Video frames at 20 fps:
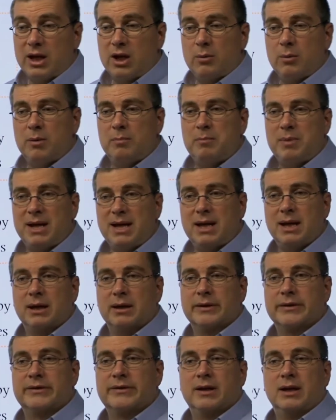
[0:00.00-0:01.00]
human
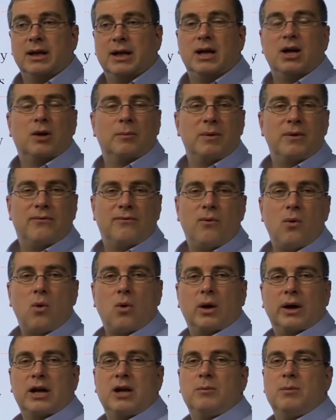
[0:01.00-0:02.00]
beings, you know,
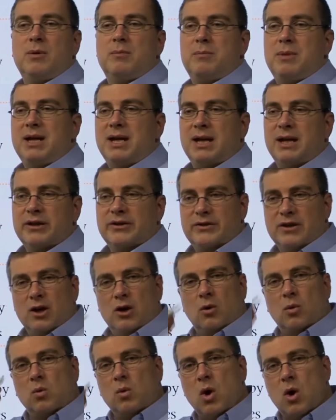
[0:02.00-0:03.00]
before human beings
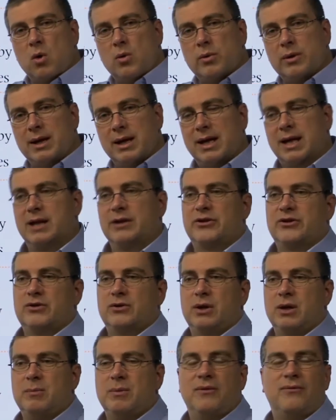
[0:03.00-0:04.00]
wrote
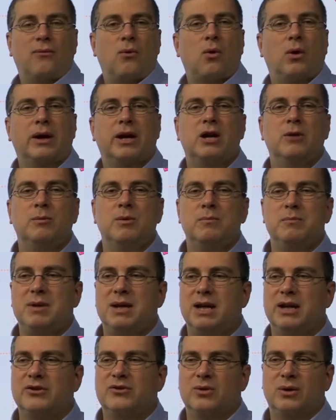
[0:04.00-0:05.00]
history, before human
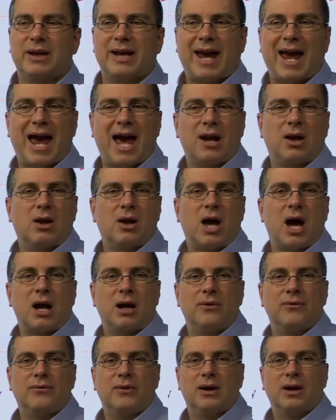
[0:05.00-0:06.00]
beings really had a
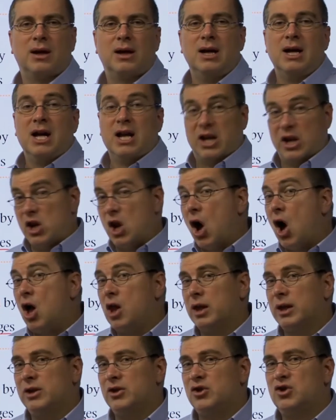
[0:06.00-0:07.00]
lot of
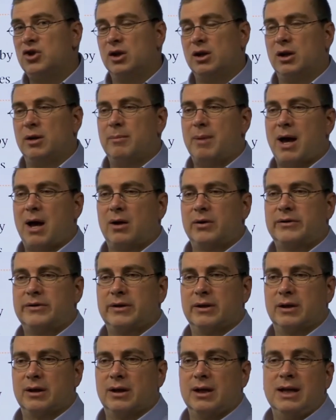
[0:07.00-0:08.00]
knowledge
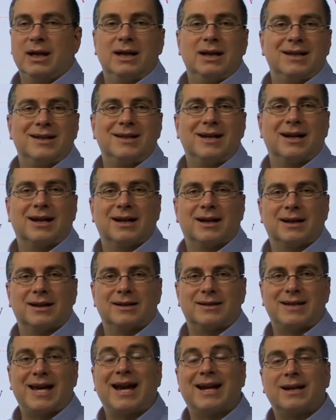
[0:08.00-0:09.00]
about
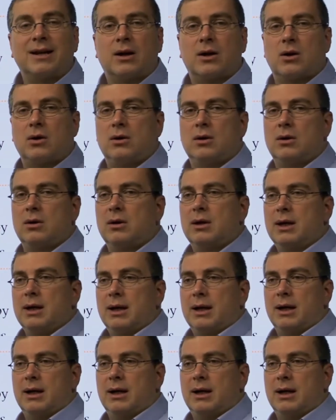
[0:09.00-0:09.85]
technical